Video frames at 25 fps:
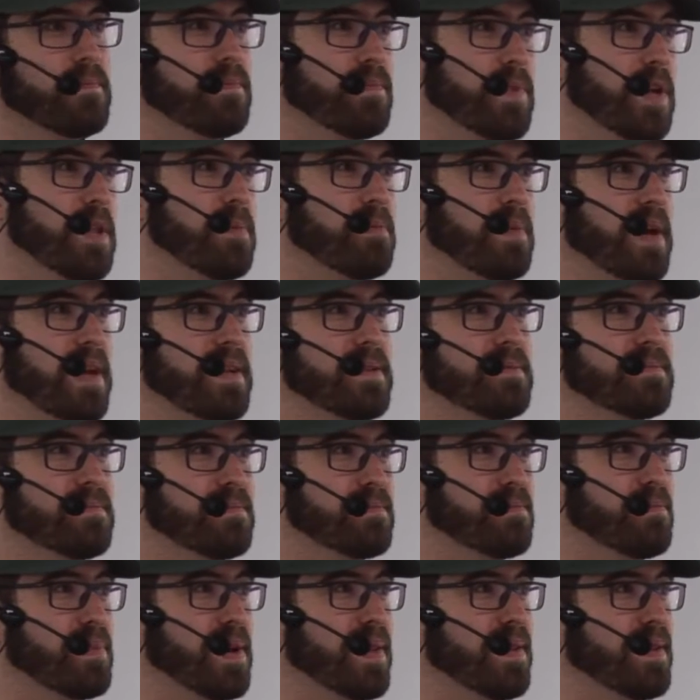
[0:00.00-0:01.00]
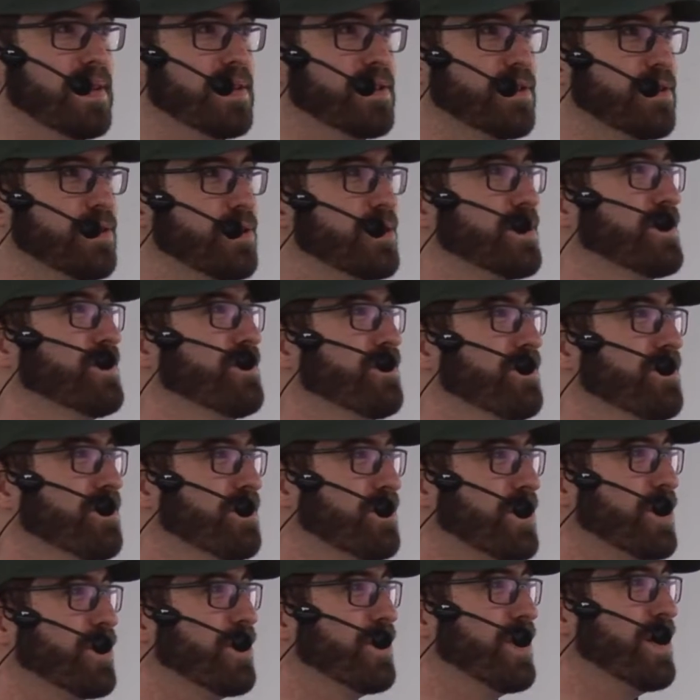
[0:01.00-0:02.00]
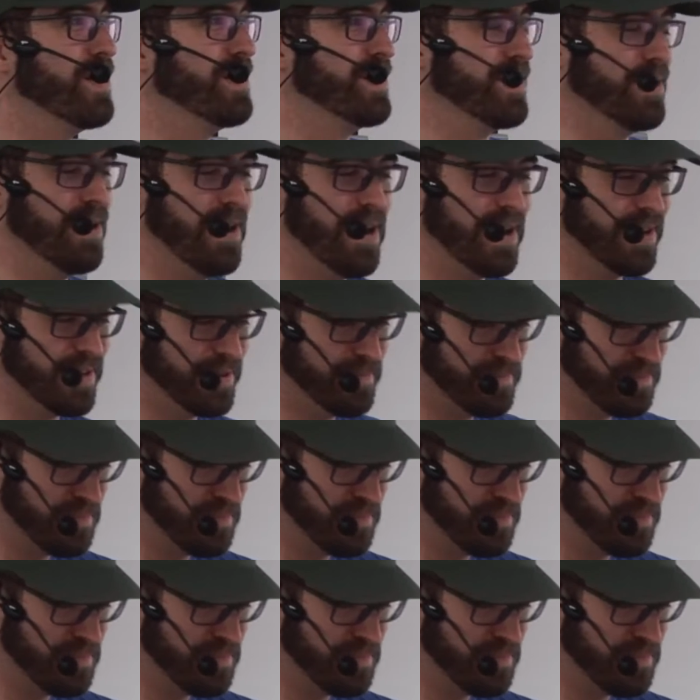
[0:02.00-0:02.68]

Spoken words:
Not bad, but that's good. You'll learn a lot.